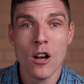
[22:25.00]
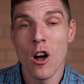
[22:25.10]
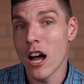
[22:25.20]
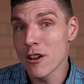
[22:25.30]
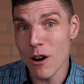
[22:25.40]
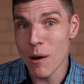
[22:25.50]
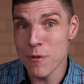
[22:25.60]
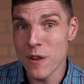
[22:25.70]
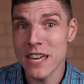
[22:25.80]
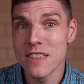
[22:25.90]
I grew up
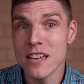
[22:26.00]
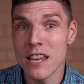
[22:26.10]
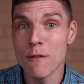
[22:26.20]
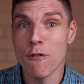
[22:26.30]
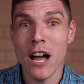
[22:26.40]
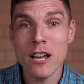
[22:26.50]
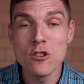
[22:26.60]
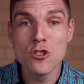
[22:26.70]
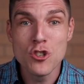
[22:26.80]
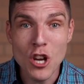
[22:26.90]
thinking that if I
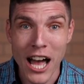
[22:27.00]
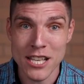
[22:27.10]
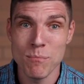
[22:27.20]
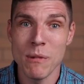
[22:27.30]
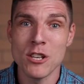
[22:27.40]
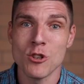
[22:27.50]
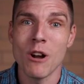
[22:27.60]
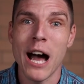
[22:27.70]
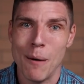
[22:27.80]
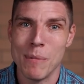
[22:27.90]
could just measure
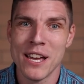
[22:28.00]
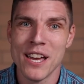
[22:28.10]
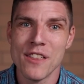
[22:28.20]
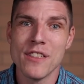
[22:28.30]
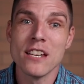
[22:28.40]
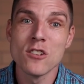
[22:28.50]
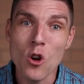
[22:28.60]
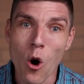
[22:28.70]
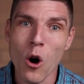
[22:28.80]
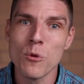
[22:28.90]
up, then
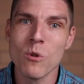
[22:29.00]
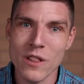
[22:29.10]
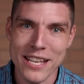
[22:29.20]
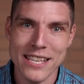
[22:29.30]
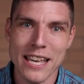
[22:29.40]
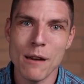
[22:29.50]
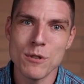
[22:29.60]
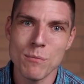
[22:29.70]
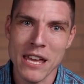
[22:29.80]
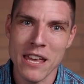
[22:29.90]
God will
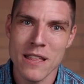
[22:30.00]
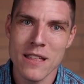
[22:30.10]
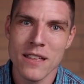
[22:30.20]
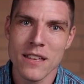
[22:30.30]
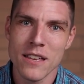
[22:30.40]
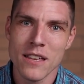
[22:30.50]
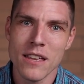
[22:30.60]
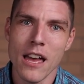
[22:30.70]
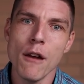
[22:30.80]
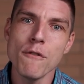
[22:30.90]
accept me.
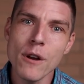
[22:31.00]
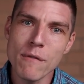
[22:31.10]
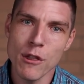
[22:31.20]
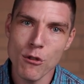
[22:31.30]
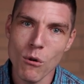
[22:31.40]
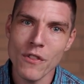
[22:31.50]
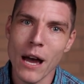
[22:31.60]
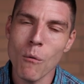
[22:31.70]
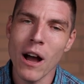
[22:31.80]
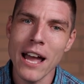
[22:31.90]
Have you ever thought
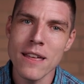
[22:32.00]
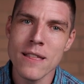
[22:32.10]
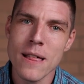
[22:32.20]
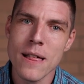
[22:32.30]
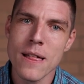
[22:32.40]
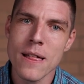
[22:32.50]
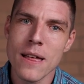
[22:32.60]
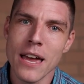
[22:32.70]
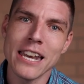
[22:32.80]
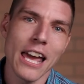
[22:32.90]
that way?
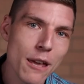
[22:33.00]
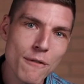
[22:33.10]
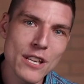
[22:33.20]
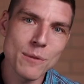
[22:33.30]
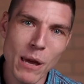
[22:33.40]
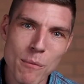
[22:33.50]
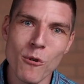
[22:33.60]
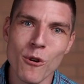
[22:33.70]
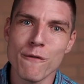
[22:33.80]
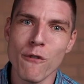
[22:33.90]
And even as
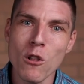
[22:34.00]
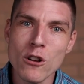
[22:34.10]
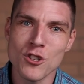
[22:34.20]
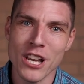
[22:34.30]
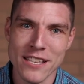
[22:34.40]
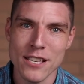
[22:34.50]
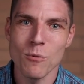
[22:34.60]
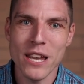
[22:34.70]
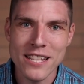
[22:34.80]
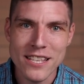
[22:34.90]
people who follow Jesus,
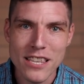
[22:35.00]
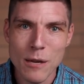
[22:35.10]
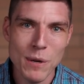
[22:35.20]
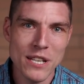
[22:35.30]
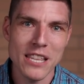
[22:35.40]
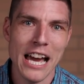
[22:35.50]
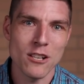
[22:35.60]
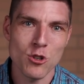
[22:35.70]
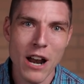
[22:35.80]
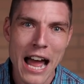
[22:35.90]
we can slip into
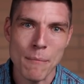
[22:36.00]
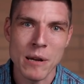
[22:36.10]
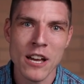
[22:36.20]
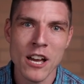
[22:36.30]
that trap.